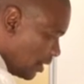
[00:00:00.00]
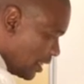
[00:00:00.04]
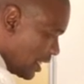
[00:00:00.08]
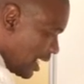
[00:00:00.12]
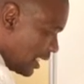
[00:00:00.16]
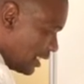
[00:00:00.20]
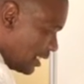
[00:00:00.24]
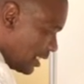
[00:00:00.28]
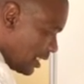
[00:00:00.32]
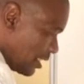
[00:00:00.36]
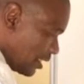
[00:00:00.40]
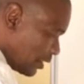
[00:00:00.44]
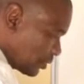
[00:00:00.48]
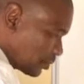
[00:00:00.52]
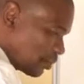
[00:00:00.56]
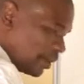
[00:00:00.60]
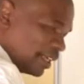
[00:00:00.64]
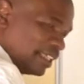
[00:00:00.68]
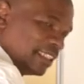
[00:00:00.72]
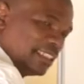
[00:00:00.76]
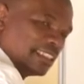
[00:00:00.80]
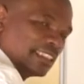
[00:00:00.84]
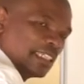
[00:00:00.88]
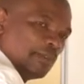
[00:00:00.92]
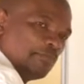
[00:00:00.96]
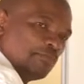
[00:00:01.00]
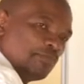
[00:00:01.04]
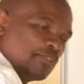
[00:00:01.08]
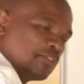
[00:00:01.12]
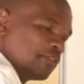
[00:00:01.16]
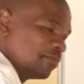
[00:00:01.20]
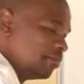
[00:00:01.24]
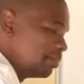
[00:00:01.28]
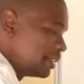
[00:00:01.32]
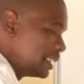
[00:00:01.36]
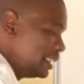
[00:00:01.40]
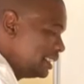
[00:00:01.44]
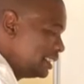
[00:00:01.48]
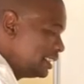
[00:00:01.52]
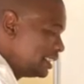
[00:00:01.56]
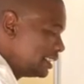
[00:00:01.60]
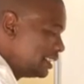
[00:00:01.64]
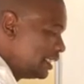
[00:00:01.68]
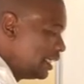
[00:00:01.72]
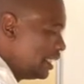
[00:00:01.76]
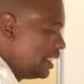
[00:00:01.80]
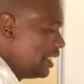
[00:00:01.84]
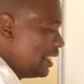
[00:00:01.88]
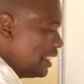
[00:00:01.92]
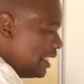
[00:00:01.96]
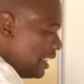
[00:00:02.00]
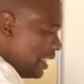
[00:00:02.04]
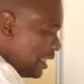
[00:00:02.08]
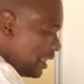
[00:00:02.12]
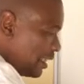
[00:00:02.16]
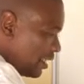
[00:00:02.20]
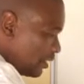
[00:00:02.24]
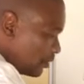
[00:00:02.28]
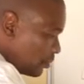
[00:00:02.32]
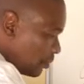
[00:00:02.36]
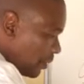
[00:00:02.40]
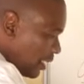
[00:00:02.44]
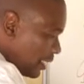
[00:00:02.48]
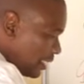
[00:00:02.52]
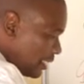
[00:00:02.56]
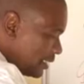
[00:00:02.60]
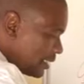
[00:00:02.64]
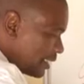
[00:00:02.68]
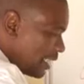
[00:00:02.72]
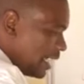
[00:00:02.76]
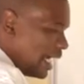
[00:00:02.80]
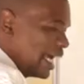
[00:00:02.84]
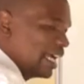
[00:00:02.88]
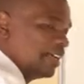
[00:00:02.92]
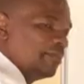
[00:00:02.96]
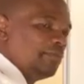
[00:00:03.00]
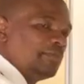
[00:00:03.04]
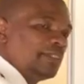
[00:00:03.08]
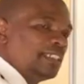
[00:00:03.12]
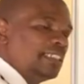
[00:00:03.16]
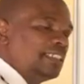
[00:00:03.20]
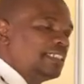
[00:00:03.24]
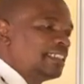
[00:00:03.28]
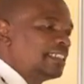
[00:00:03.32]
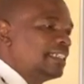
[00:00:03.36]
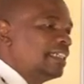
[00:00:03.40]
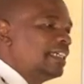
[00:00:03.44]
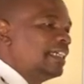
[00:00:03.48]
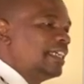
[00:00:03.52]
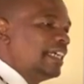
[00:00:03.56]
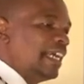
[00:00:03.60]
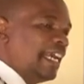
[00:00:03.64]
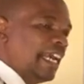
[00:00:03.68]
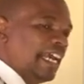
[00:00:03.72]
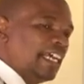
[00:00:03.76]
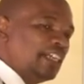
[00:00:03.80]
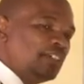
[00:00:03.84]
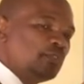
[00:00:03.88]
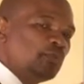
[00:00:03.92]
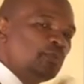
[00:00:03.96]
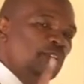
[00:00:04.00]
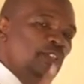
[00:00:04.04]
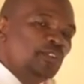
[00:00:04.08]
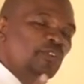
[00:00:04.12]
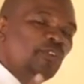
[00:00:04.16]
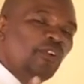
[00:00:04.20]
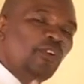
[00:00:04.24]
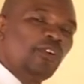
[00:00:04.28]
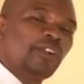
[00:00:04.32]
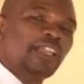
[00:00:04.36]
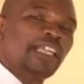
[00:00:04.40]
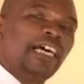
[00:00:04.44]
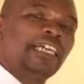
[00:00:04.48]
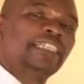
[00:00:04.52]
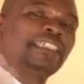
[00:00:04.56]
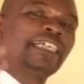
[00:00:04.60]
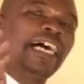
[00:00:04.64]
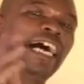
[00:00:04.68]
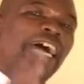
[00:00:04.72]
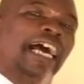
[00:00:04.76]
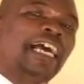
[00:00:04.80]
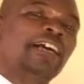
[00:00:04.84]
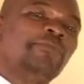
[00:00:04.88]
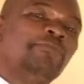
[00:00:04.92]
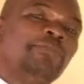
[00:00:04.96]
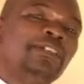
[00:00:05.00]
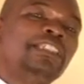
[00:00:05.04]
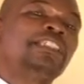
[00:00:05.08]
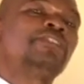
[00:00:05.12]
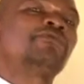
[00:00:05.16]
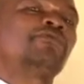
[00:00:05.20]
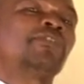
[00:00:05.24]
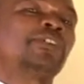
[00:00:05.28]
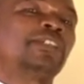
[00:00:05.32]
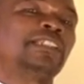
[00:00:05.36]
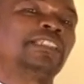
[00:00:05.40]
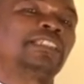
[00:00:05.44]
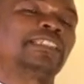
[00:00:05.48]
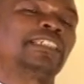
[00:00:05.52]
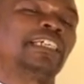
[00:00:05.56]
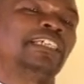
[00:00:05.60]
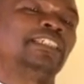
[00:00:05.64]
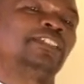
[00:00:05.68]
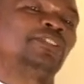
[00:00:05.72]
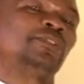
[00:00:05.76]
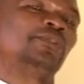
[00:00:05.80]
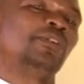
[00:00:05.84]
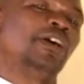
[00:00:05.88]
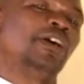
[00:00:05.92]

that this one is a pure breed and this one is a hybrid. And we know that hybrids, for instance, you